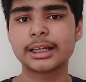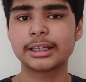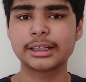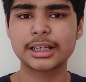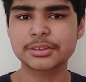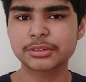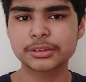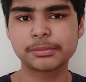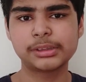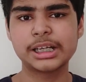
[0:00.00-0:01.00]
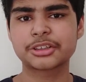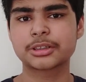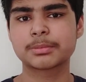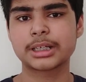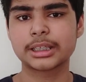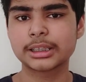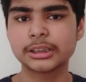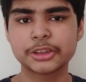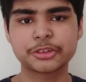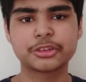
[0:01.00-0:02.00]
And as for the flagships, I
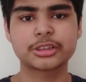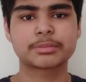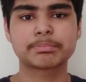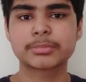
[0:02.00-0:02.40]
think they should just